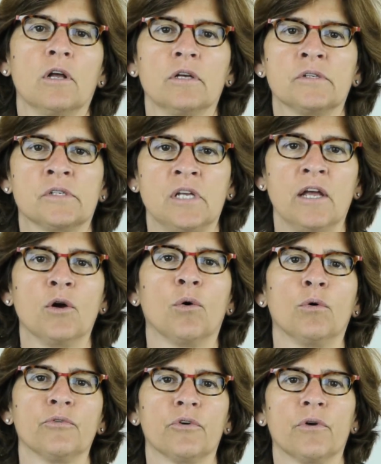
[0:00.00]

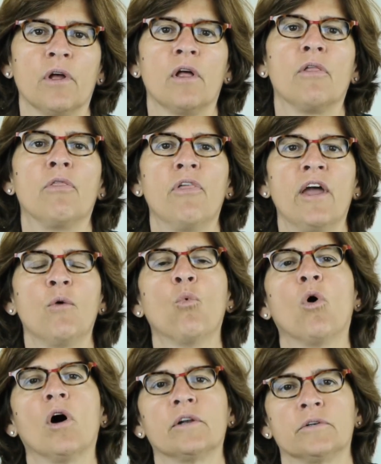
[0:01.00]
stakeholder they
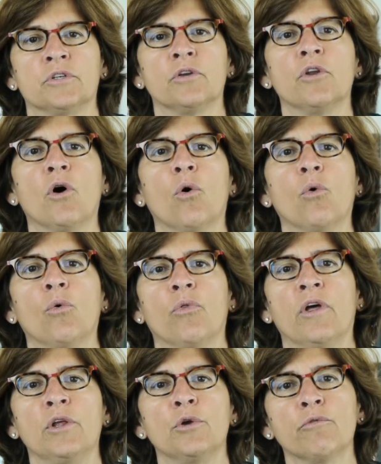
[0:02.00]
want to know
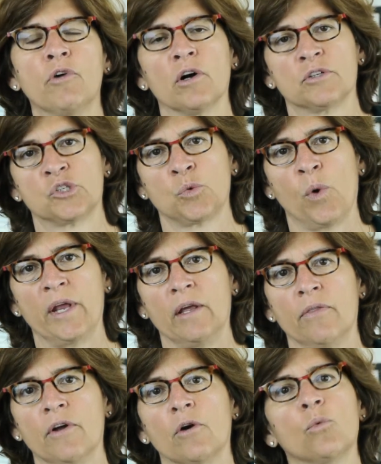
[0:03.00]
that you've got sweat
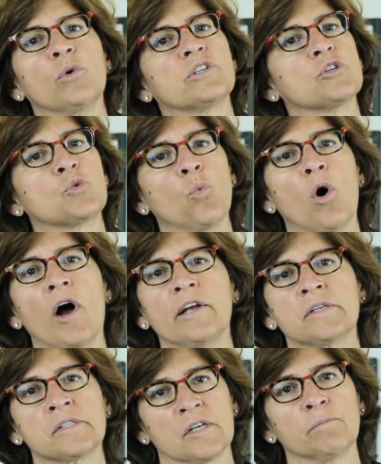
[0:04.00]
in there, which is why
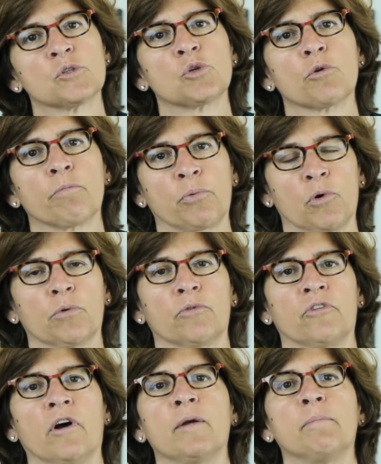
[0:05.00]
some sort of
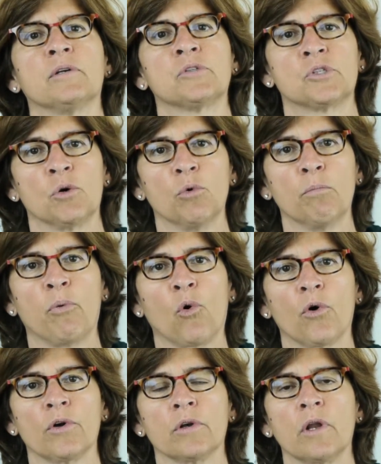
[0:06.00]
prototype is so
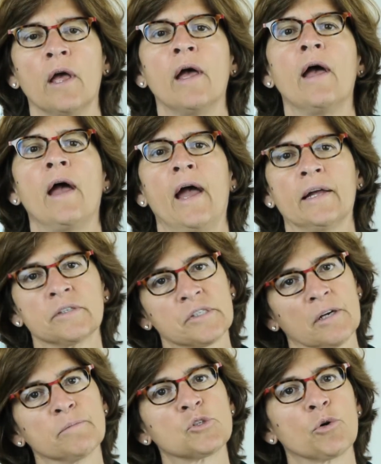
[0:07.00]
important and
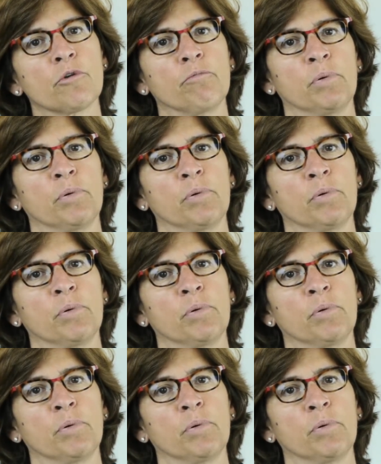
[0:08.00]
some sort of